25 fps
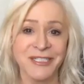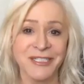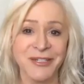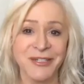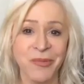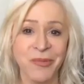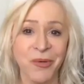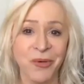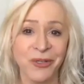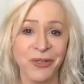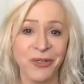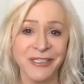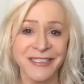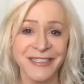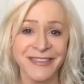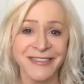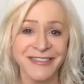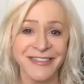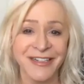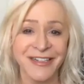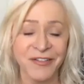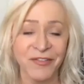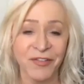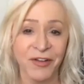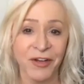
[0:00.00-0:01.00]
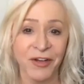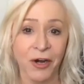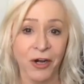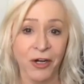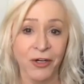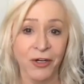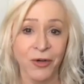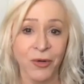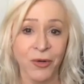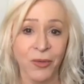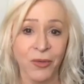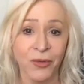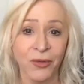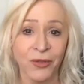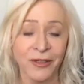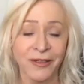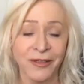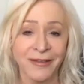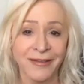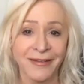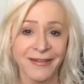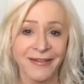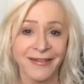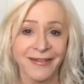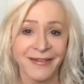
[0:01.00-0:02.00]
towards achieving our goal.
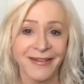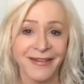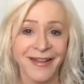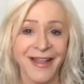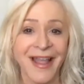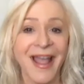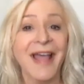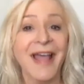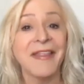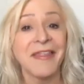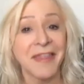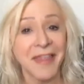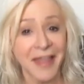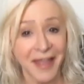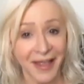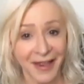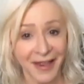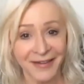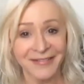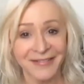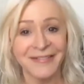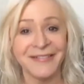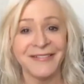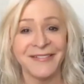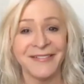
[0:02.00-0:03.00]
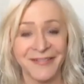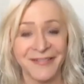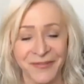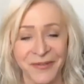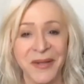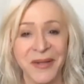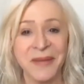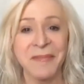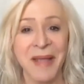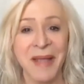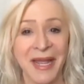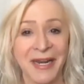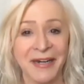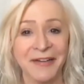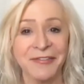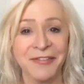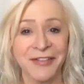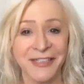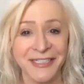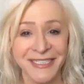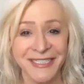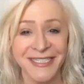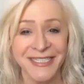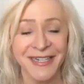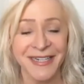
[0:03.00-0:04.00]
And then we
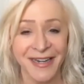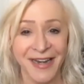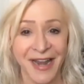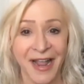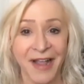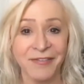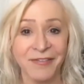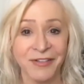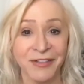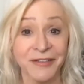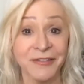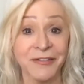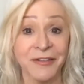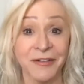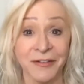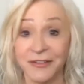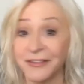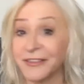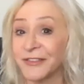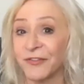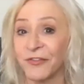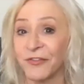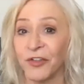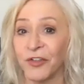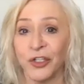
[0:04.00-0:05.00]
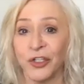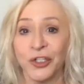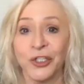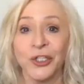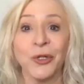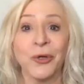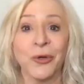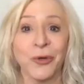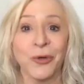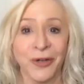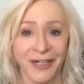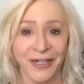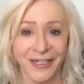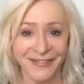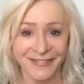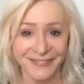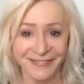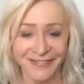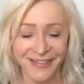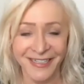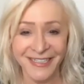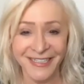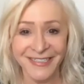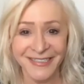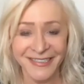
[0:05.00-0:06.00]
manifest, have it in its full glory,
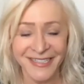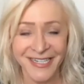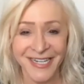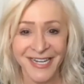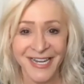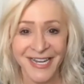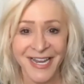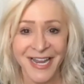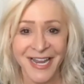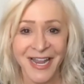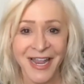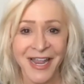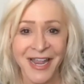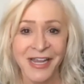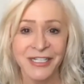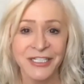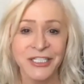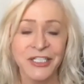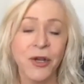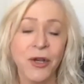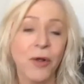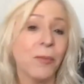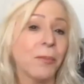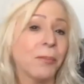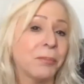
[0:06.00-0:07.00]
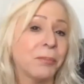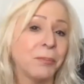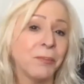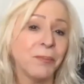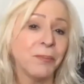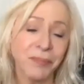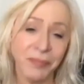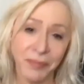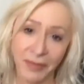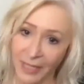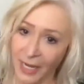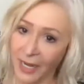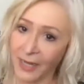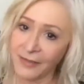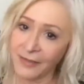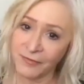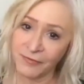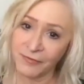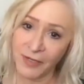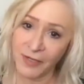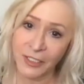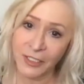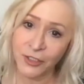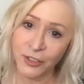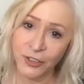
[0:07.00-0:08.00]
right? So I
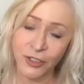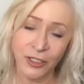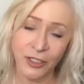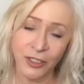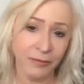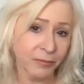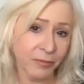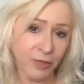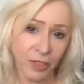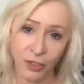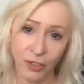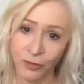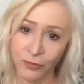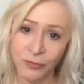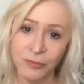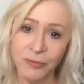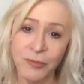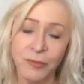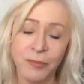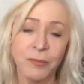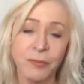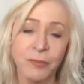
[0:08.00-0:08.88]
invite you to, you know,